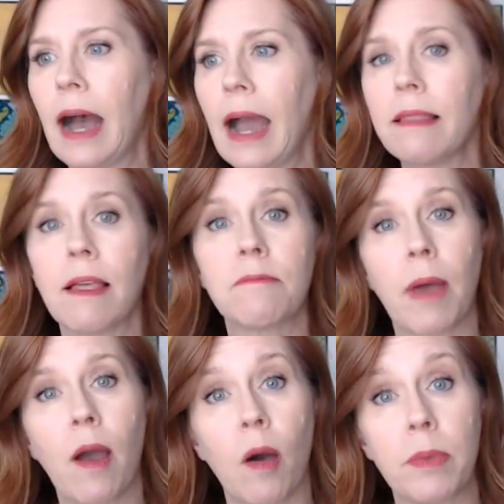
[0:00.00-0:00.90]
I love
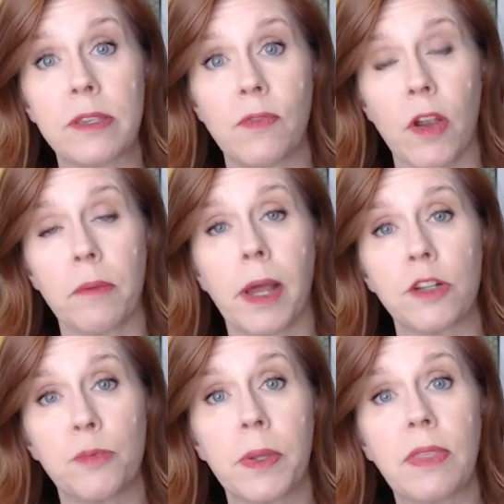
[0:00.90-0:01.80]
my hobbies very
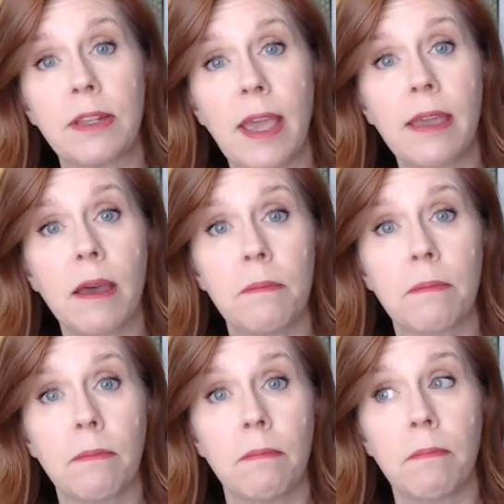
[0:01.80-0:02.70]
much, but they take up
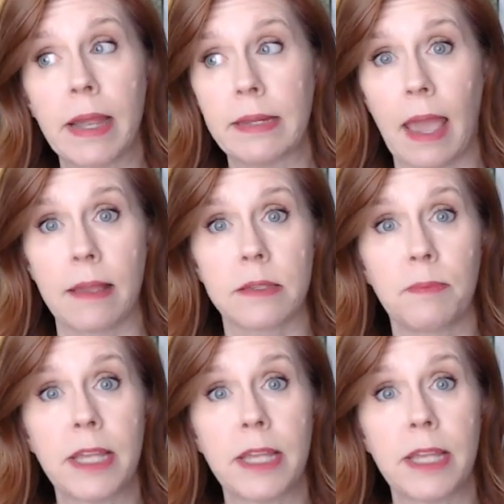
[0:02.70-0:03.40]
my days.